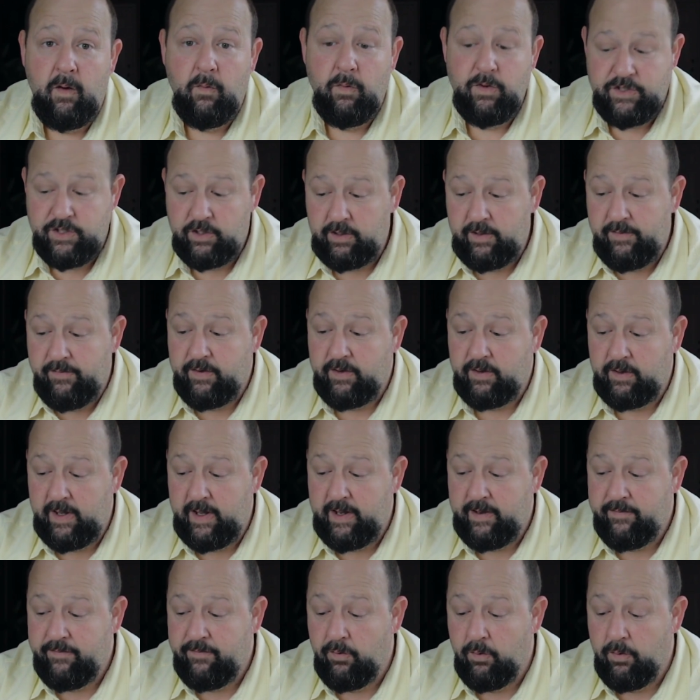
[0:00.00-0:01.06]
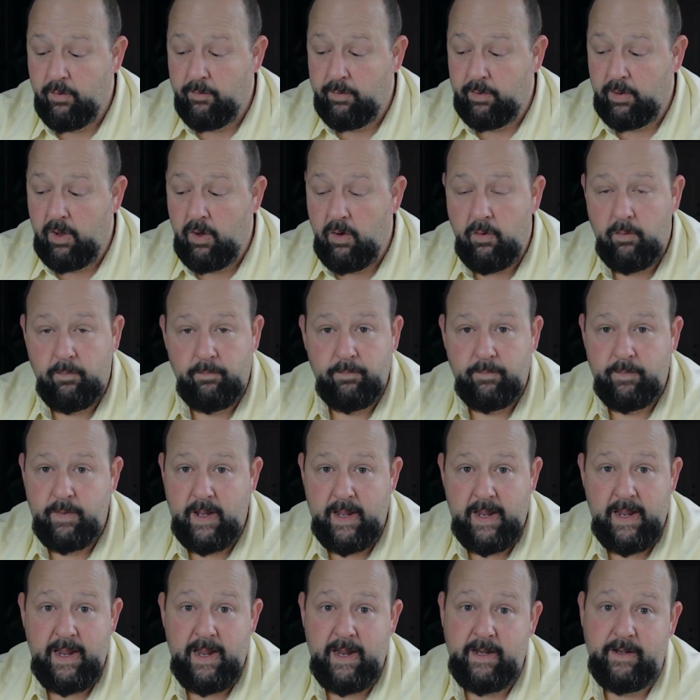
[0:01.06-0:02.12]
which I'll leave a link for below.
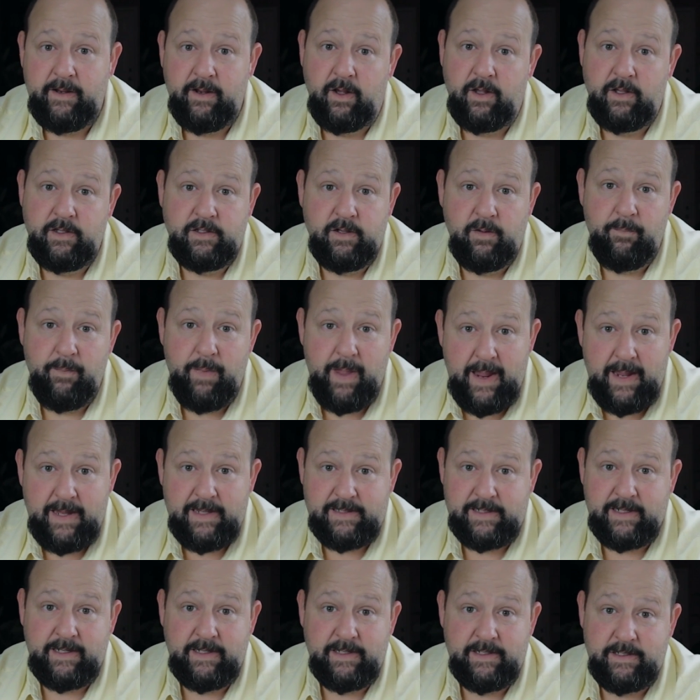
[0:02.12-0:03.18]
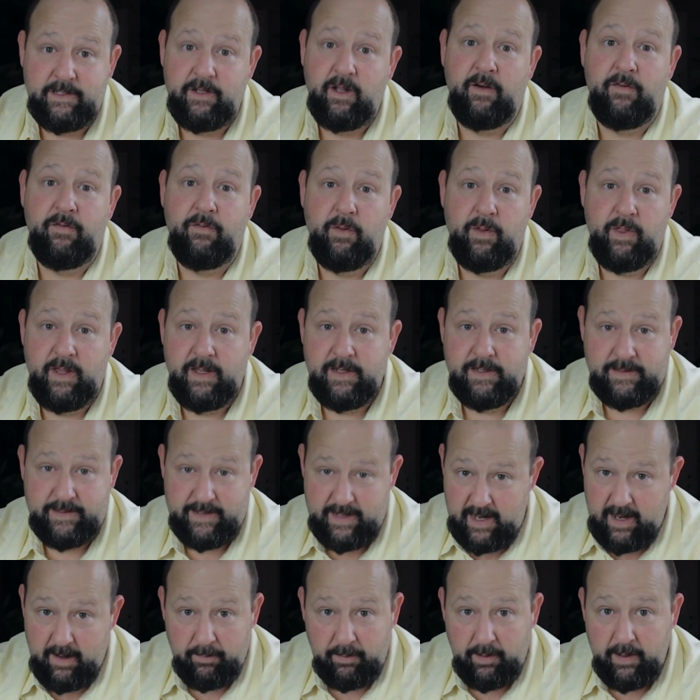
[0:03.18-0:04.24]
He does amazing stuff with his
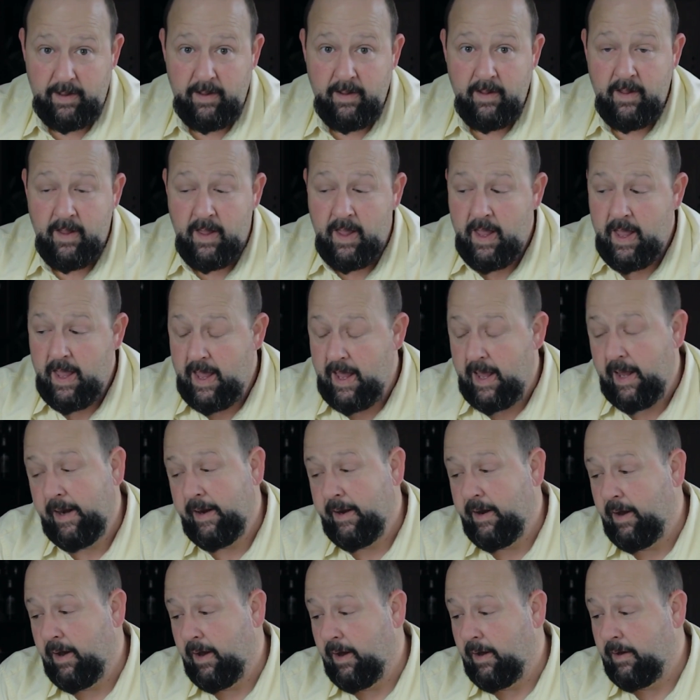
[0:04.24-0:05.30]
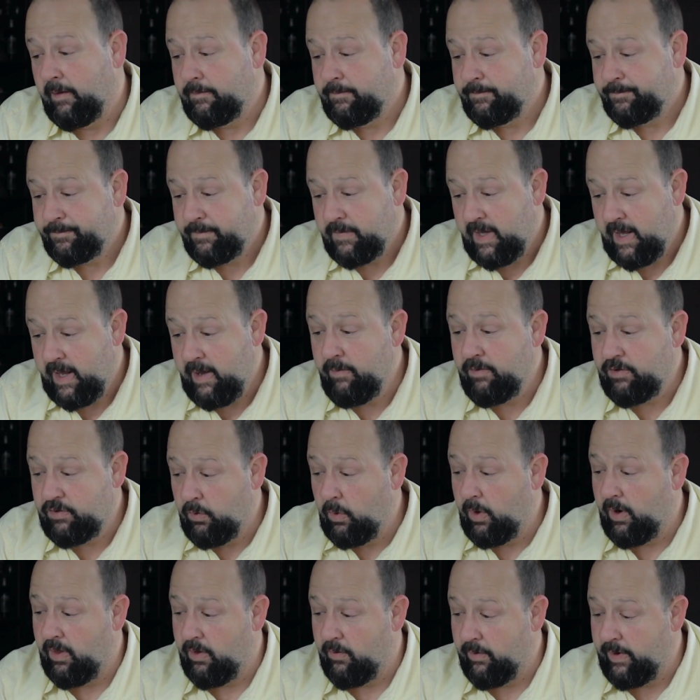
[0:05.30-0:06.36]
tablet. And he was
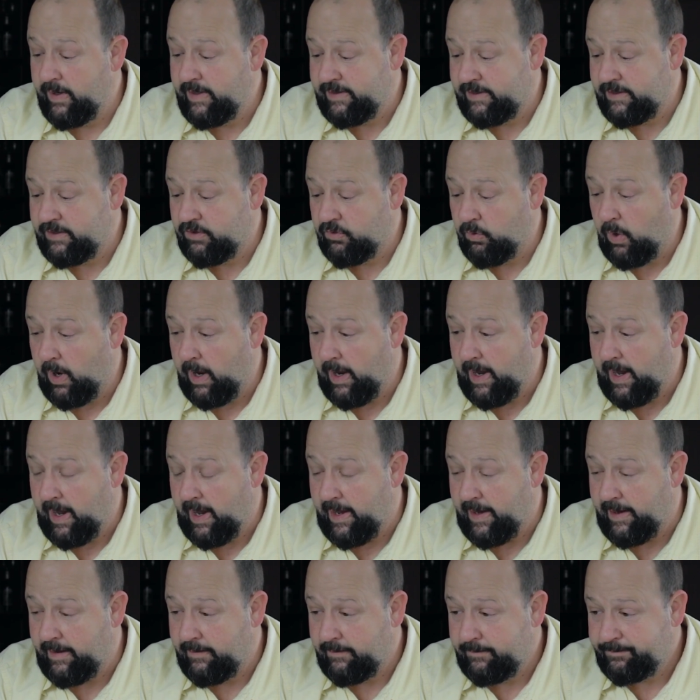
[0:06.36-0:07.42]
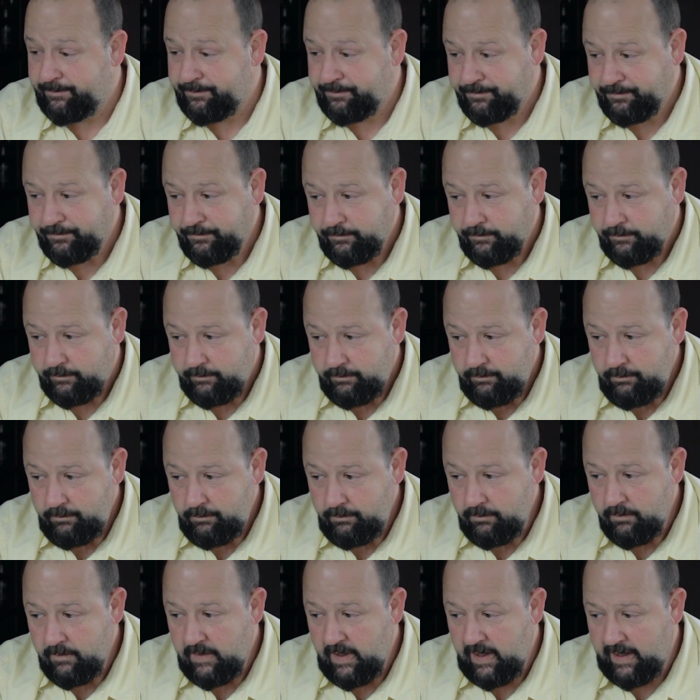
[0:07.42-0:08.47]
one of the reasons why I
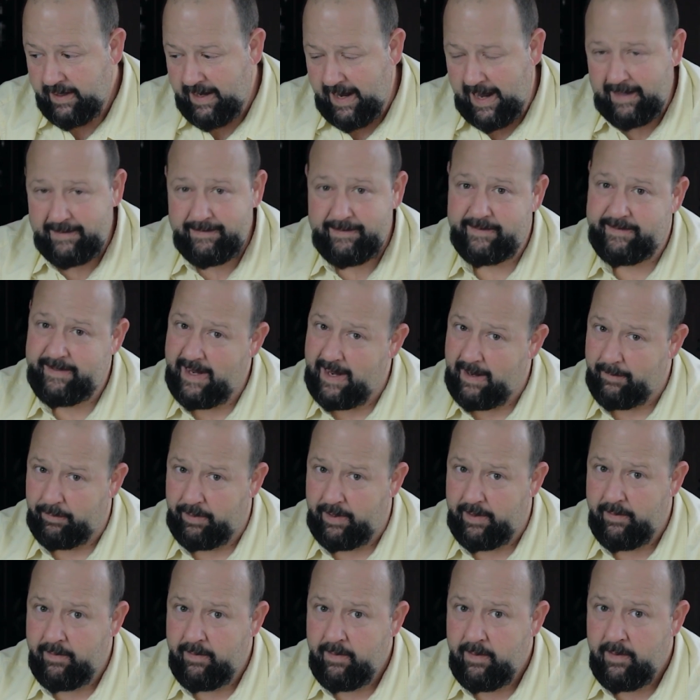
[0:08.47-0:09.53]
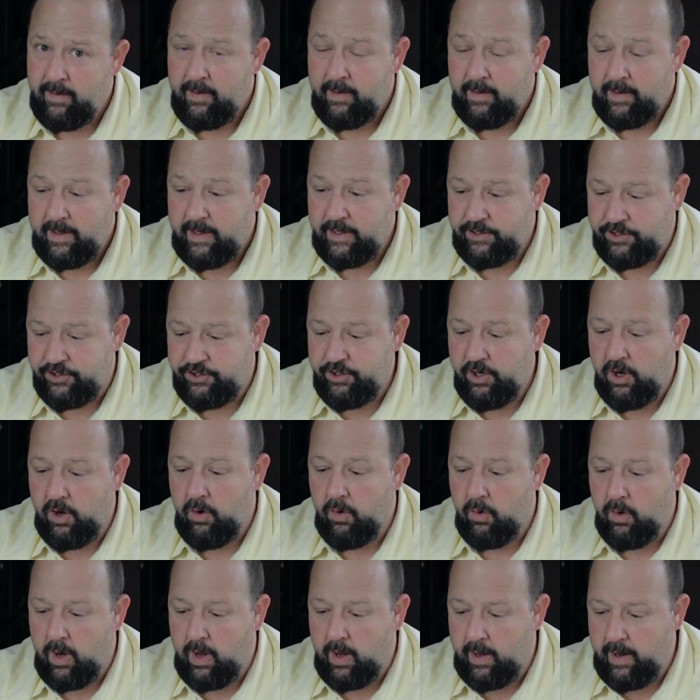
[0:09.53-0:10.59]
got the tablet. His
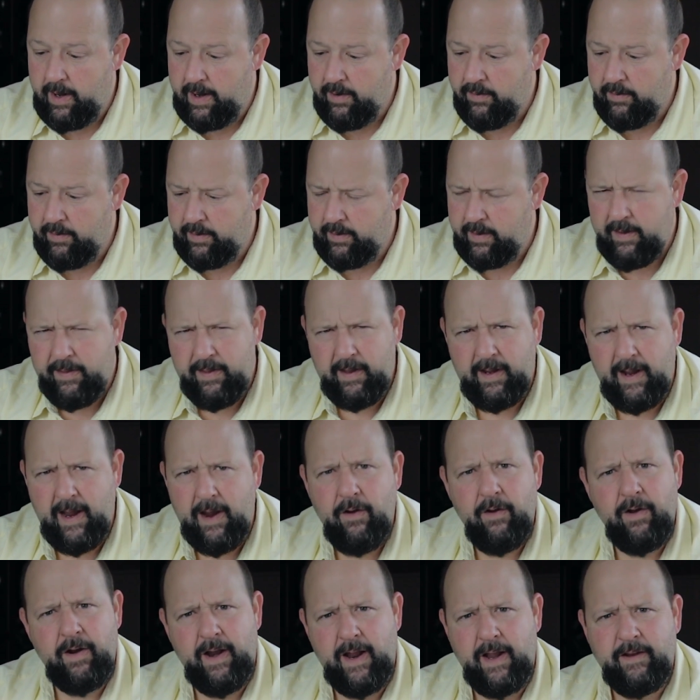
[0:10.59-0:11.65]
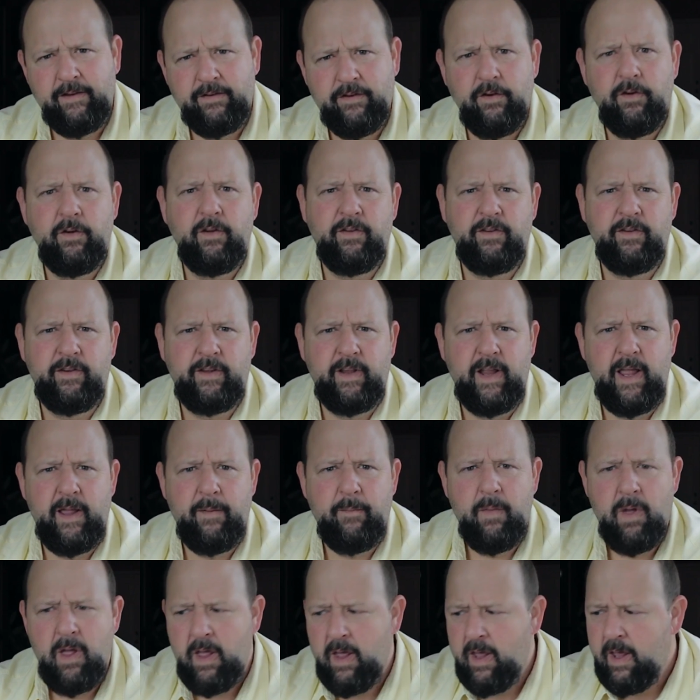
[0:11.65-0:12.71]
show, I think Aaron Nasser is his
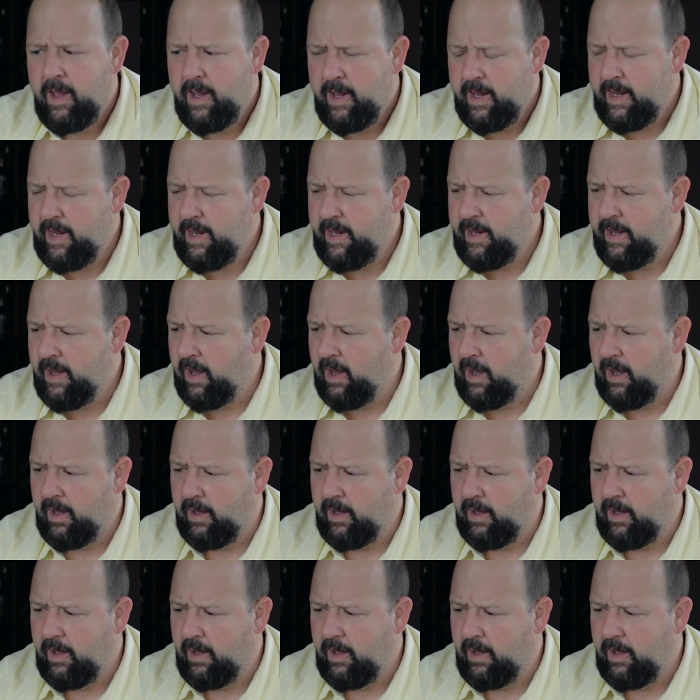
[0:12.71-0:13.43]
name. He